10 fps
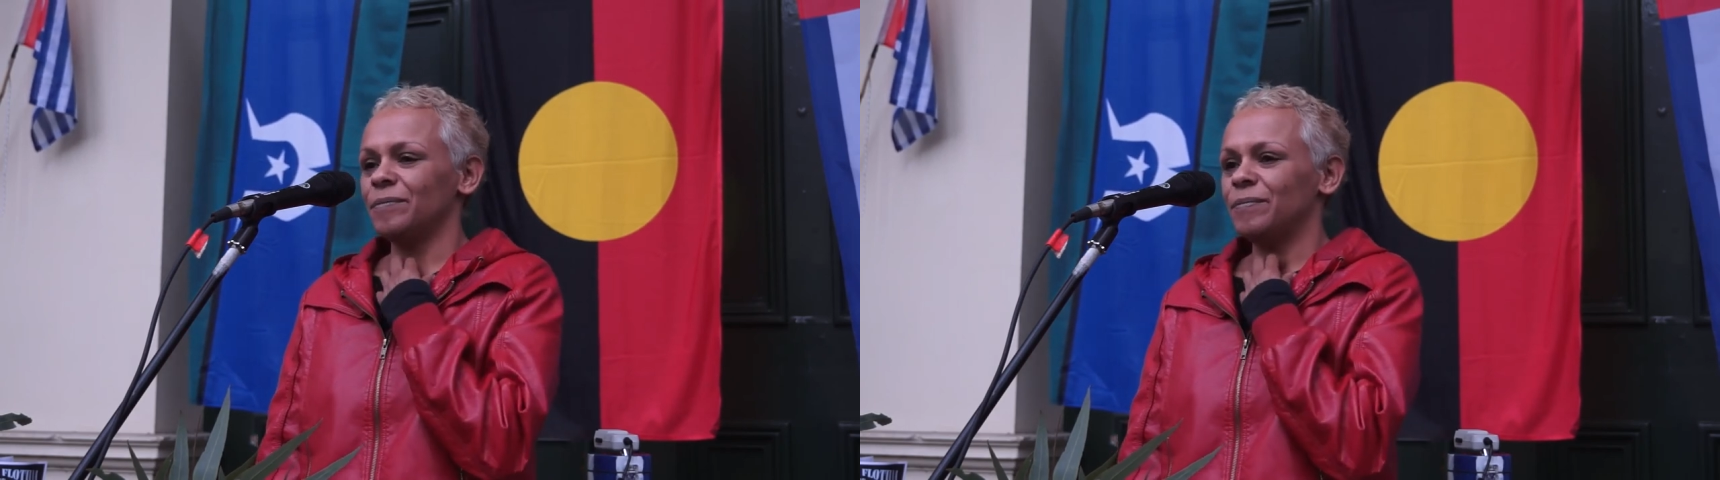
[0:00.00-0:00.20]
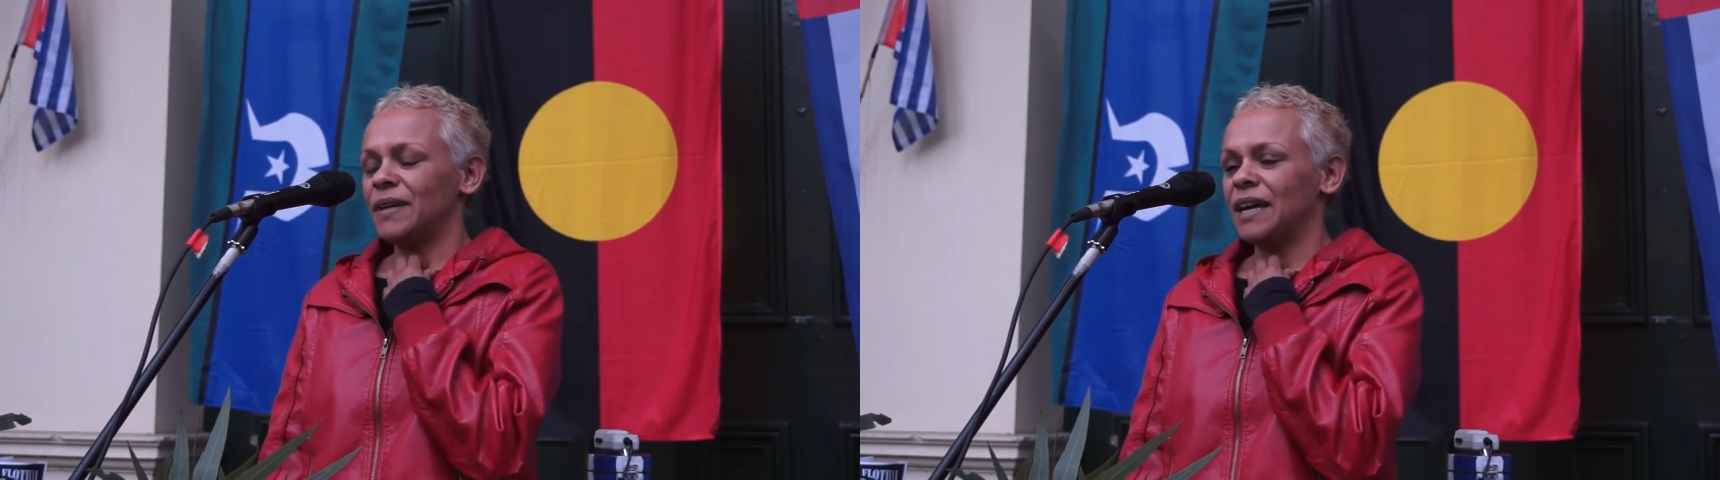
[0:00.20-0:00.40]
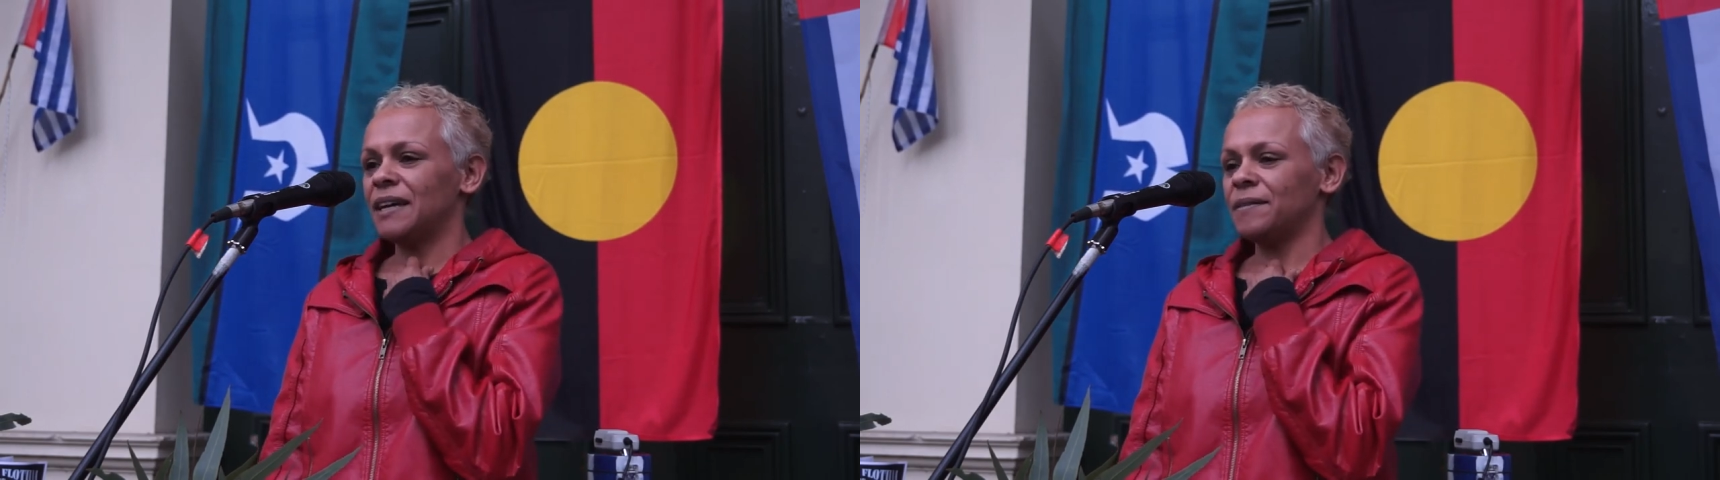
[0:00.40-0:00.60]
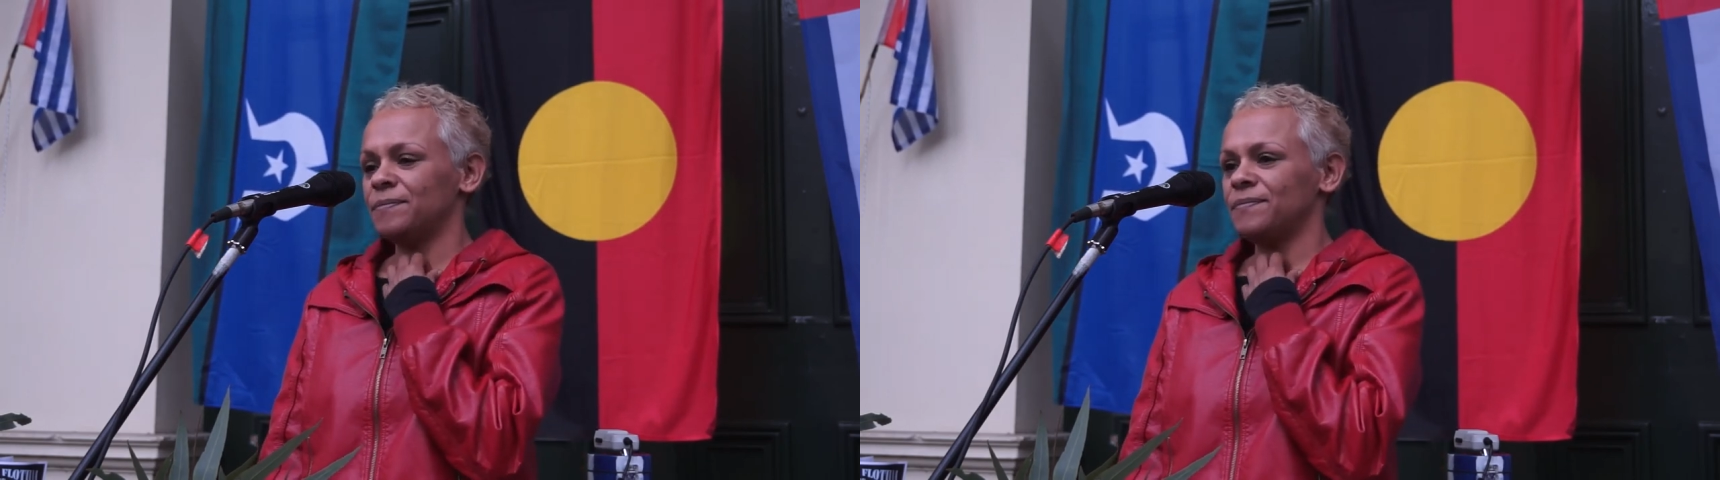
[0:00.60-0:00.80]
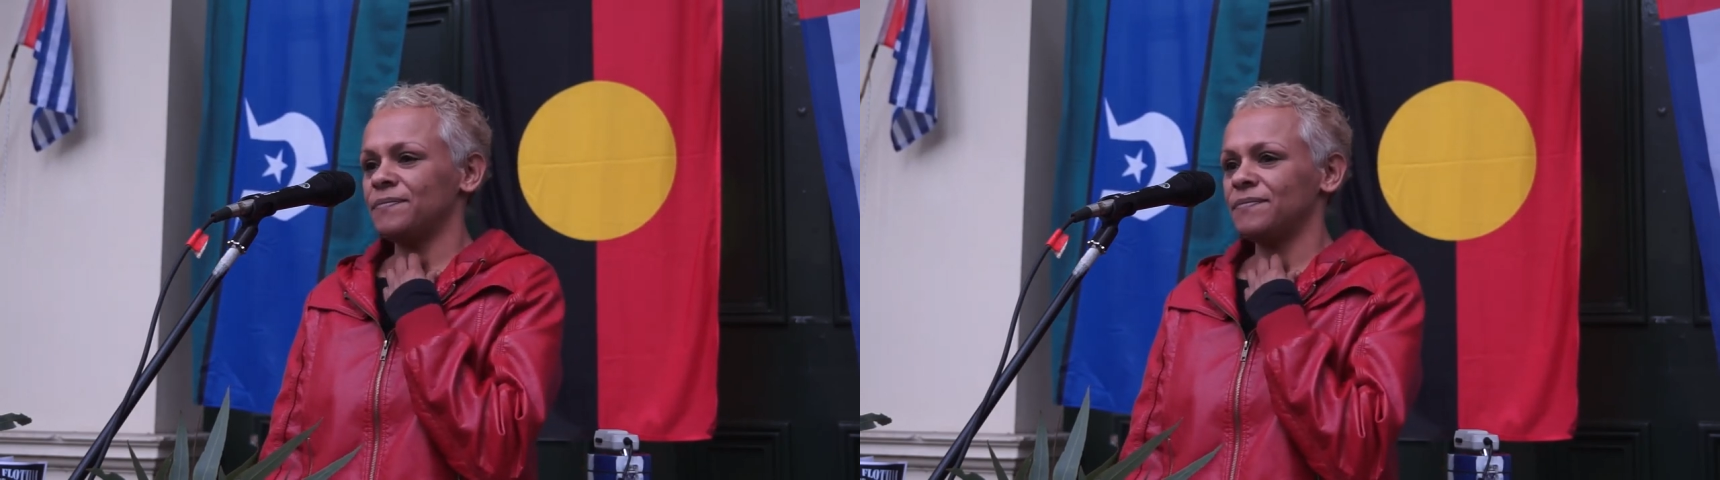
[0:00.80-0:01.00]
But,
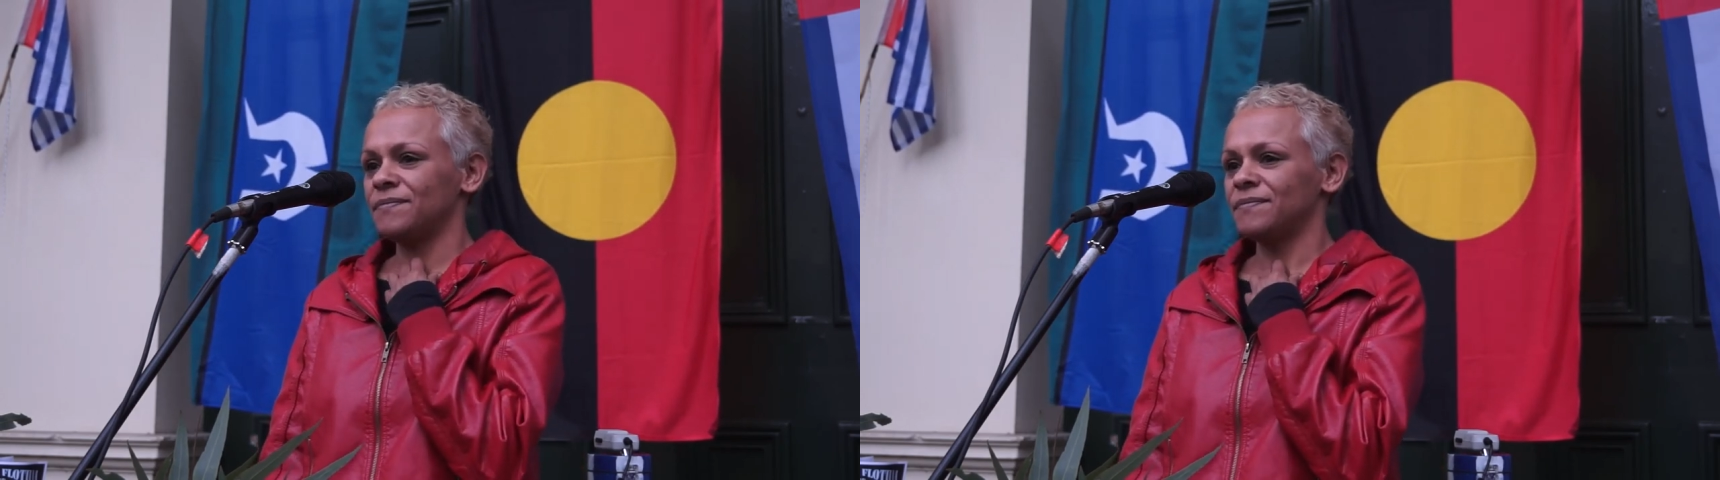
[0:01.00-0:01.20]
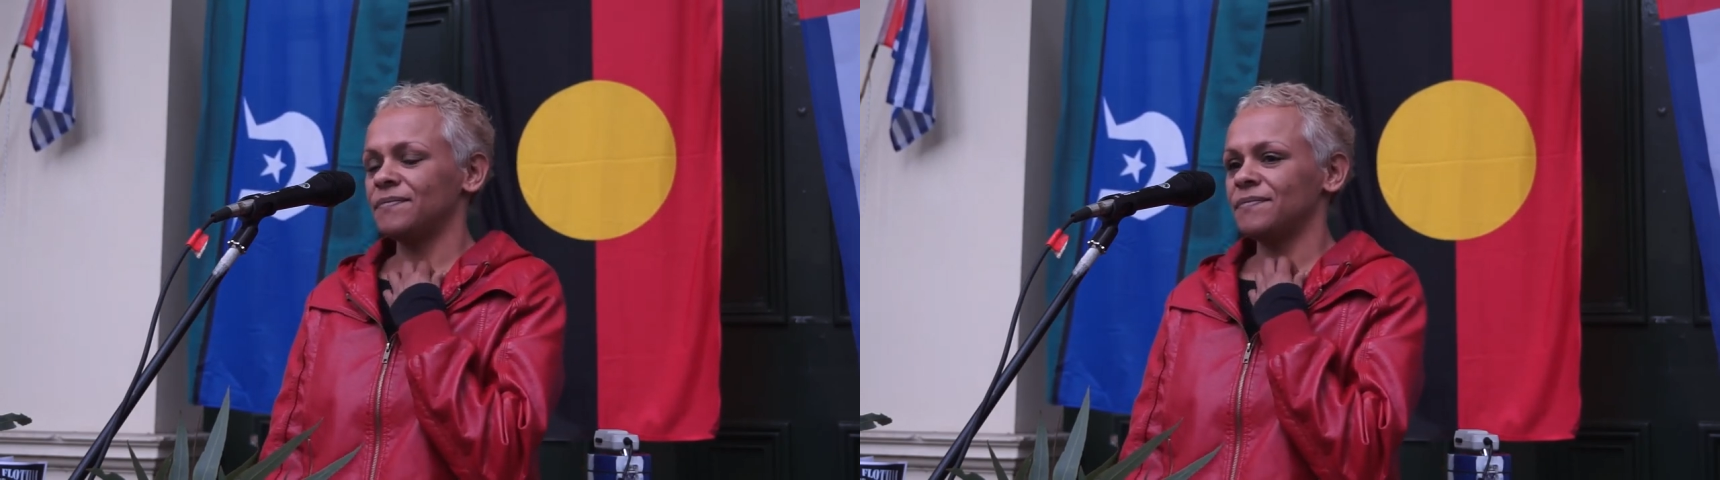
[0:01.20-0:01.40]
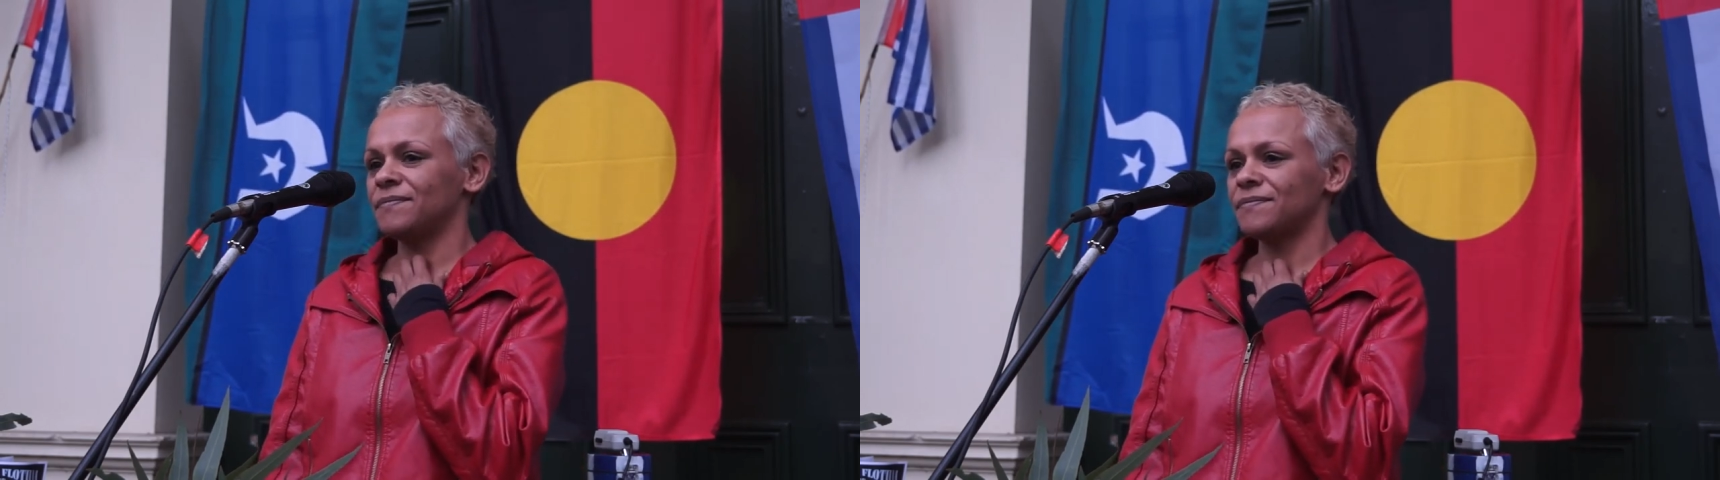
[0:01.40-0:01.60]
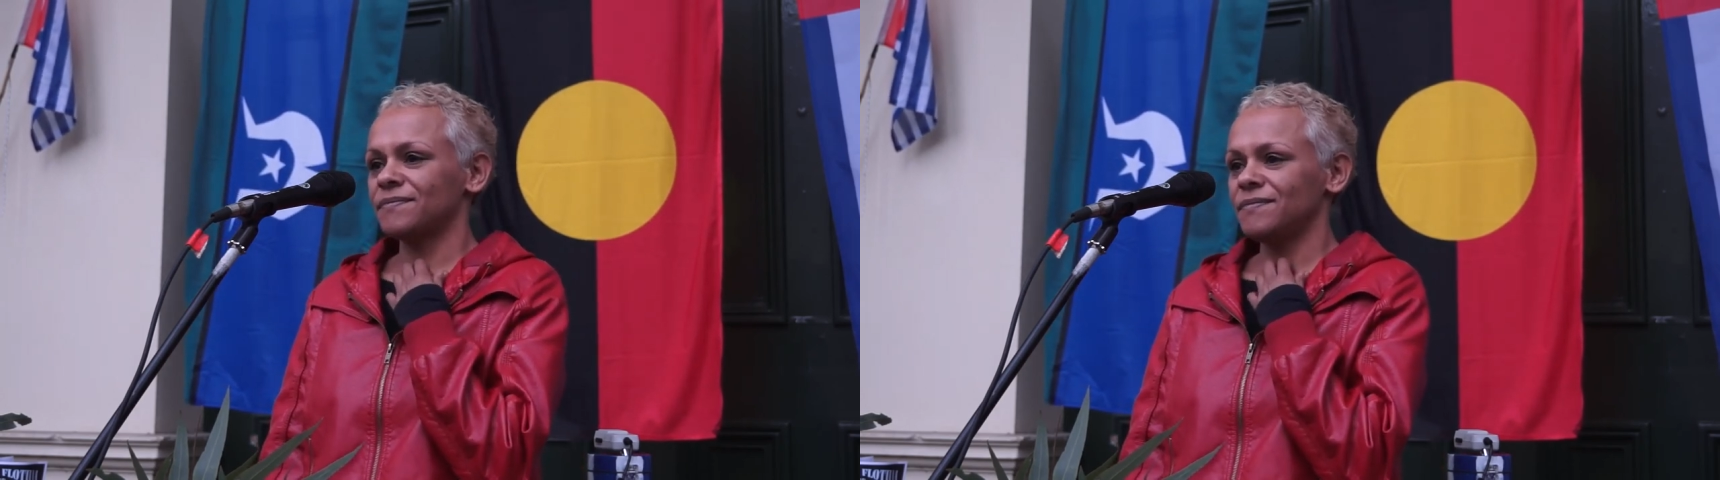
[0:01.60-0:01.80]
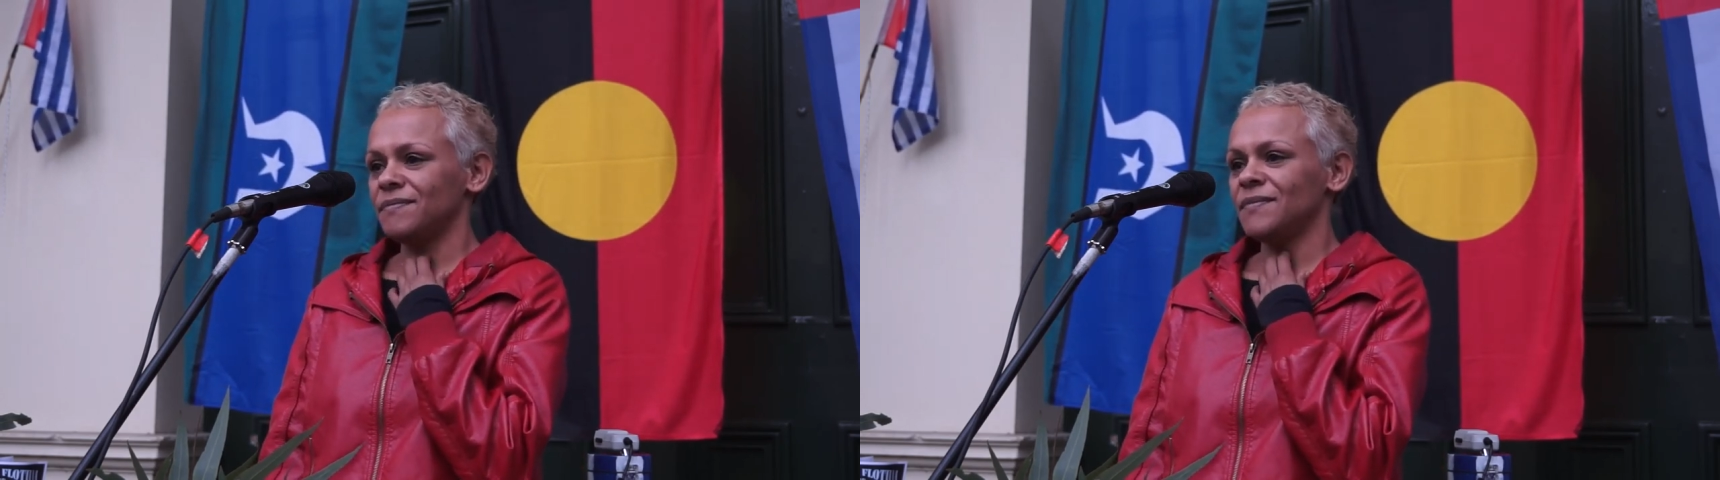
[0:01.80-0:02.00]
um,
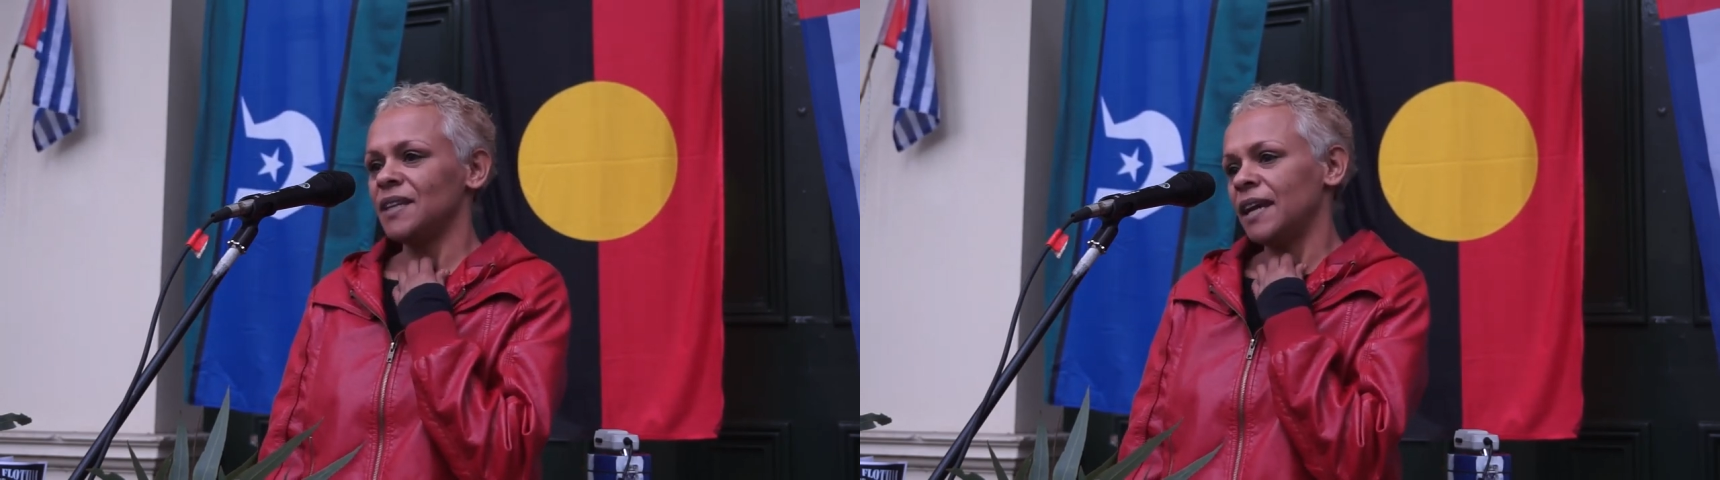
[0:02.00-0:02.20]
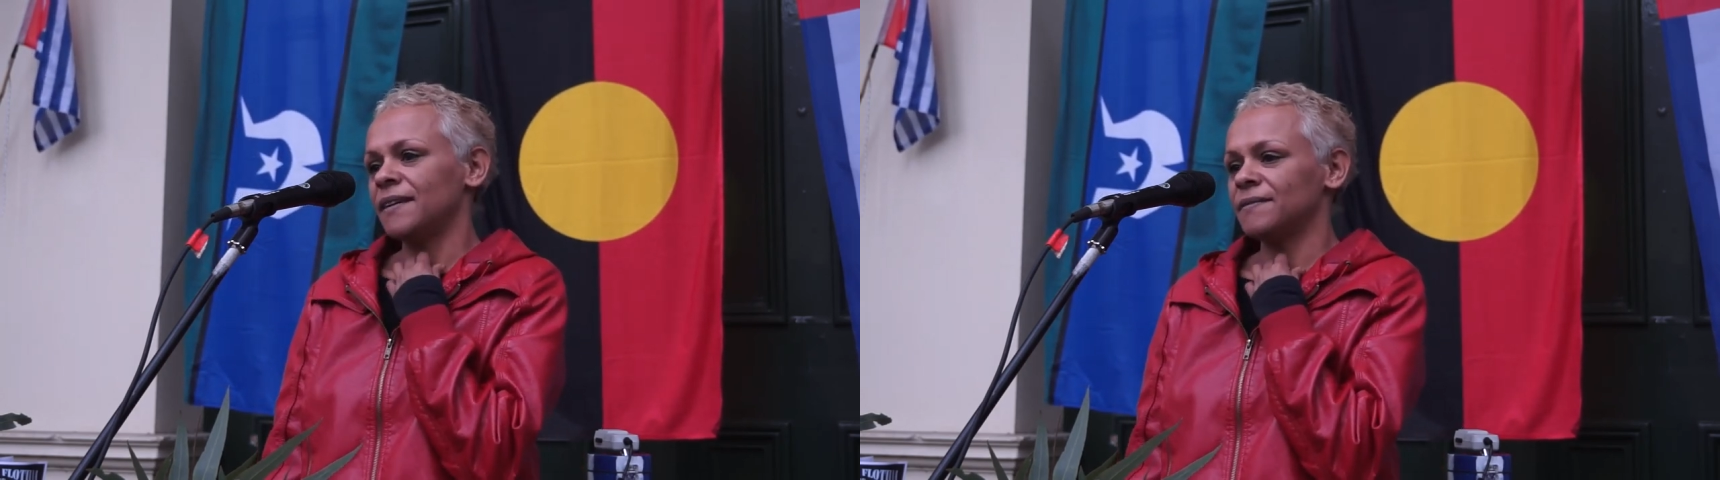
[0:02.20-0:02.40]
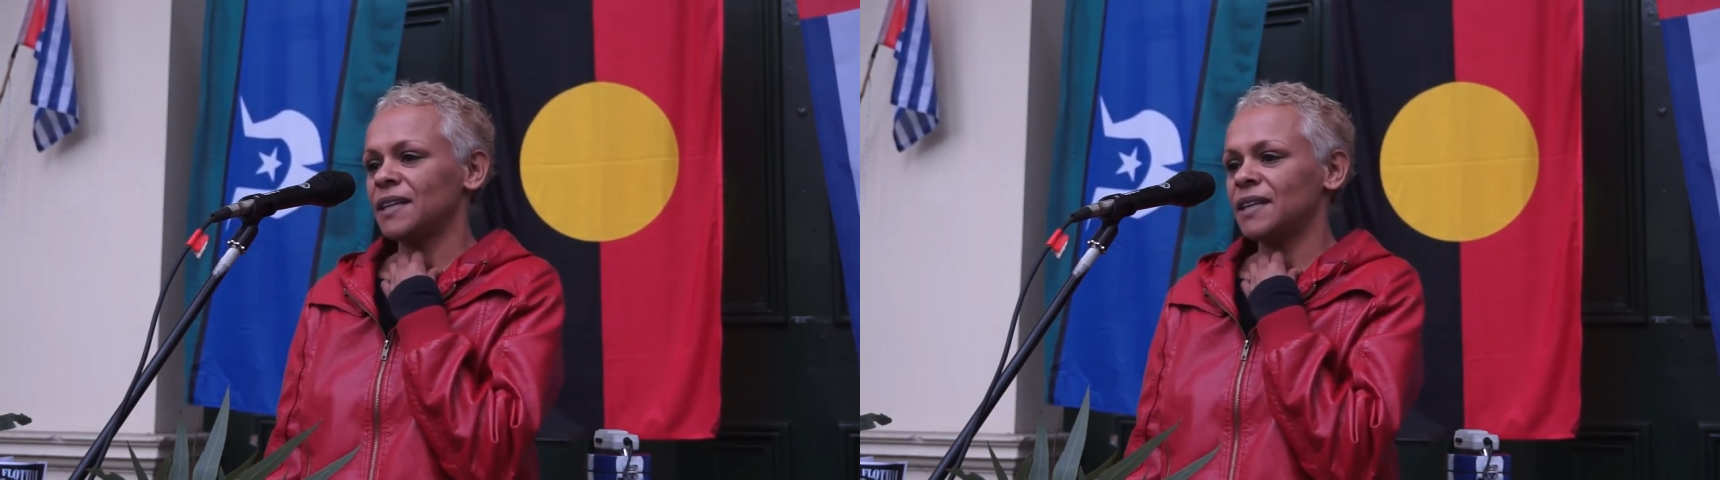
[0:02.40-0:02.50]
yeah,